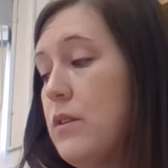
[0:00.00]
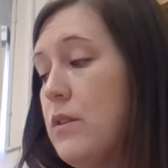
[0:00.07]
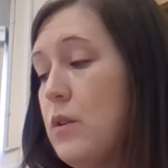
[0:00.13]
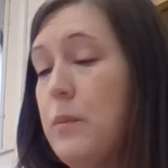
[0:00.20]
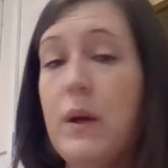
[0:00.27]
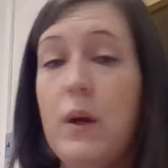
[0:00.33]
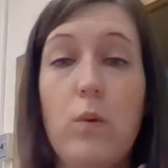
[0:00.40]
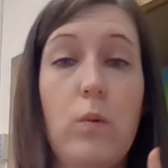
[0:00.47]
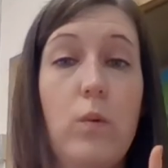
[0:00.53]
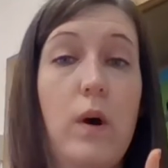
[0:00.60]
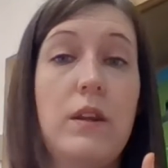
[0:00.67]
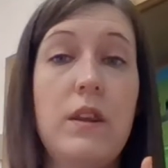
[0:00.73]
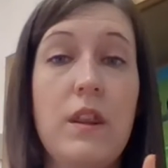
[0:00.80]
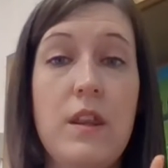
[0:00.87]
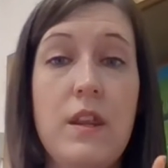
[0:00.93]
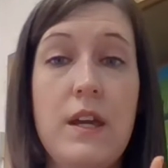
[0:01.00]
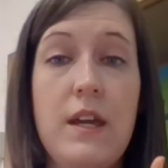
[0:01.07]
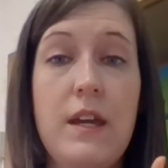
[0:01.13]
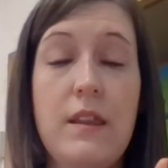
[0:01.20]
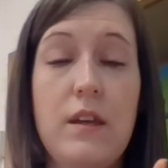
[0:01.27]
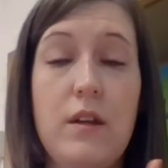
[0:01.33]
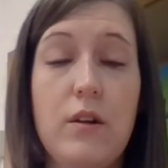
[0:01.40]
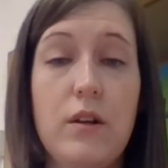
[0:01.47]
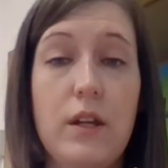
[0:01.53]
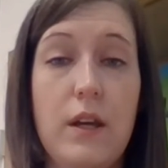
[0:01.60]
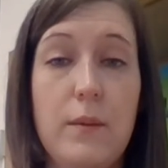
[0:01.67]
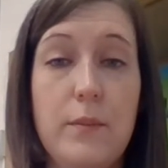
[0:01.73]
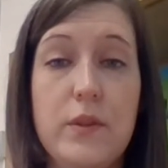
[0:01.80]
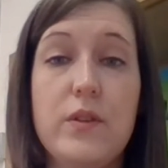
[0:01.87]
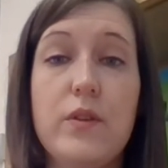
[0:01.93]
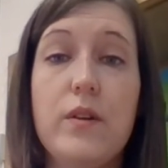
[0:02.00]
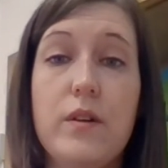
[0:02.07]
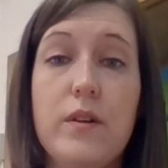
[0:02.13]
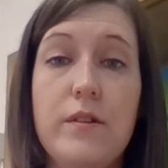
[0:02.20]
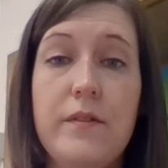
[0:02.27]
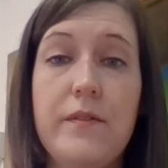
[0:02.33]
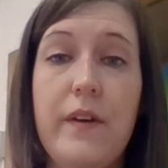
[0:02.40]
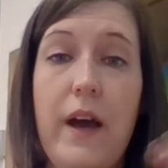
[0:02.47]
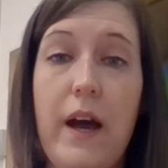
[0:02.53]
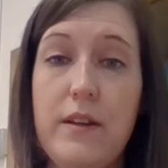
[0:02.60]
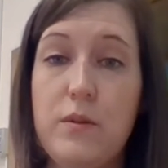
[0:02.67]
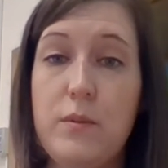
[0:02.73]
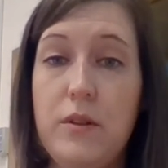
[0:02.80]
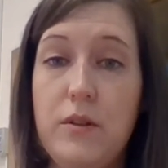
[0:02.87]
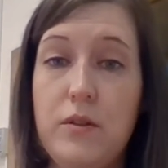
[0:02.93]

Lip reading: So pick one thing that you're going to observe as